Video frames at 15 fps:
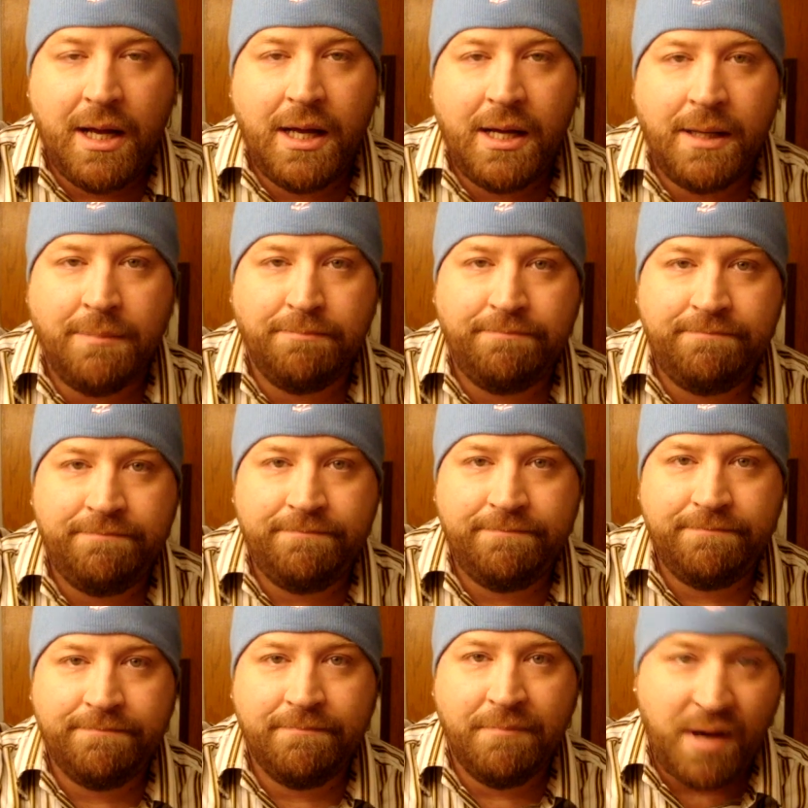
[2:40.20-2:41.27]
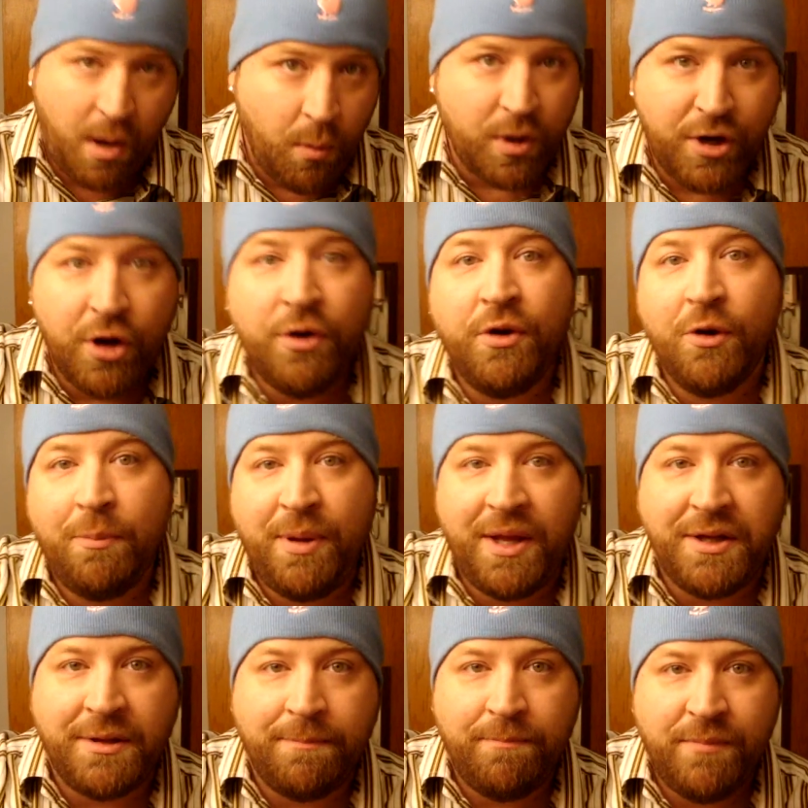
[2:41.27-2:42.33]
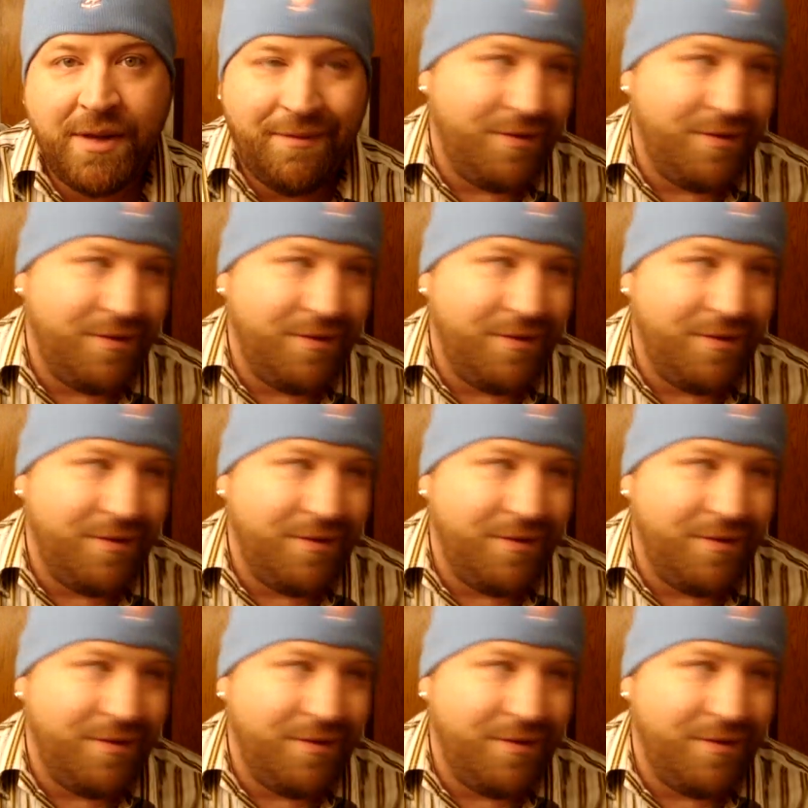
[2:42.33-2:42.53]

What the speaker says: But I want to know your opinion.